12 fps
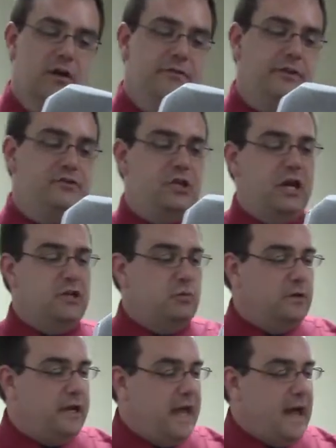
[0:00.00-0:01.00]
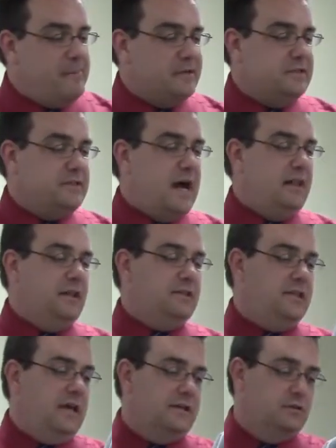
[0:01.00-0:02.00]
the genuine
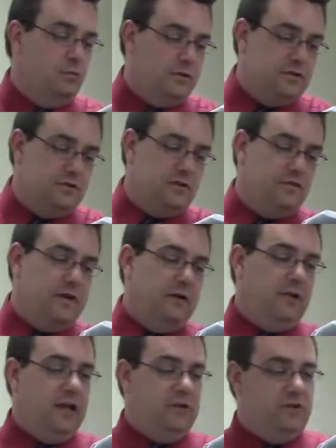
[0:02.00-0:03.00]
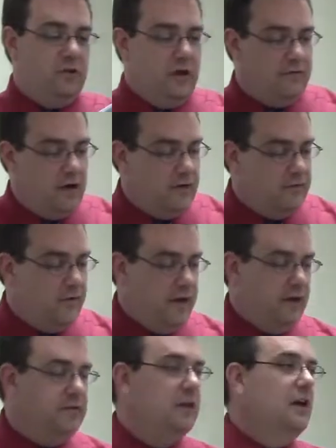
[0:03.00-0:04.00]
apostolic text, which is the foundation of our
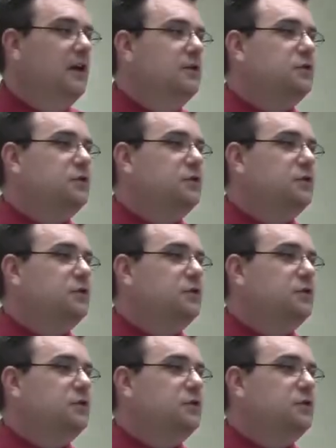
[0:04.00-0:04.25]
faith.